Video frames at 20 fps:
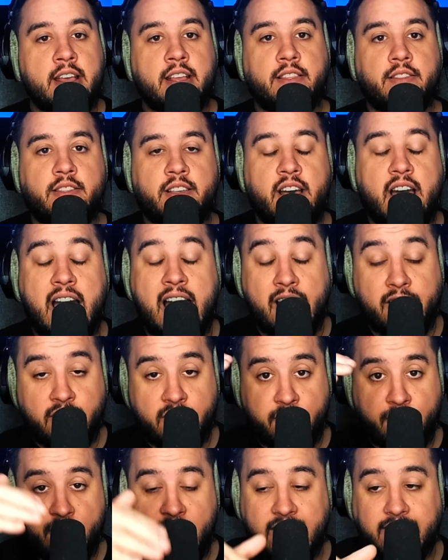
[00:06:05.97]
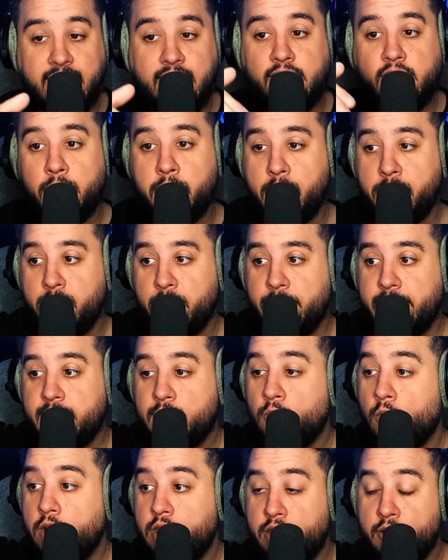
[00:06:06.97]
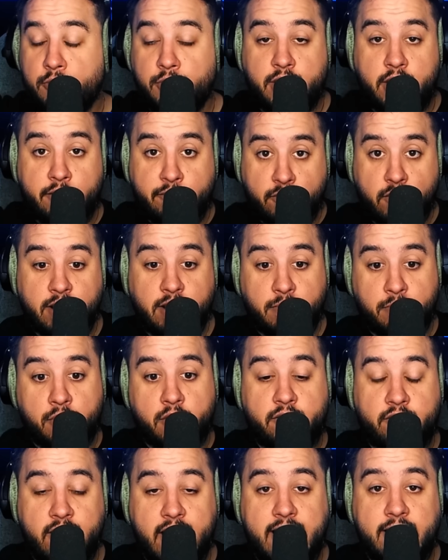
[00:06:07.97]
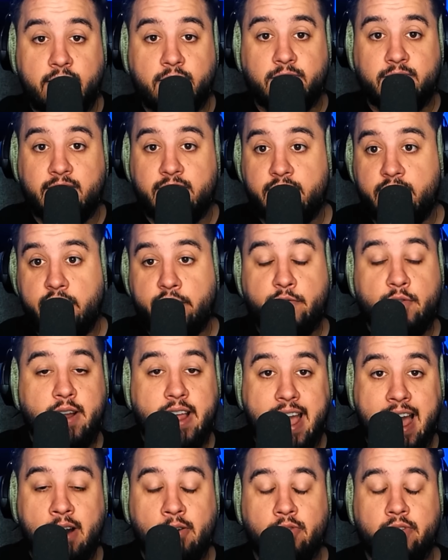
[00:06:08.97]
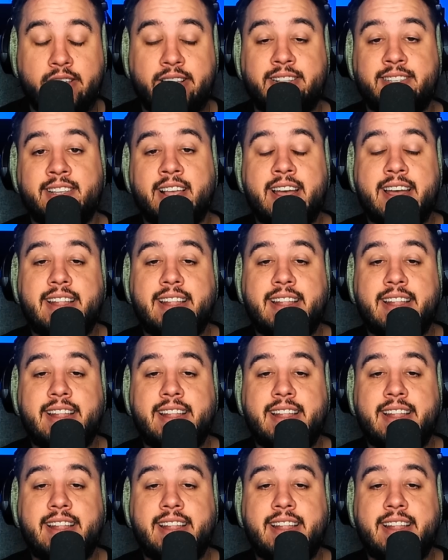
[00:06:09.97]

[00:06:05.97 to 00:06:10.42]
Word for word: The uh, the fact that WWE is going through different providers and different outlets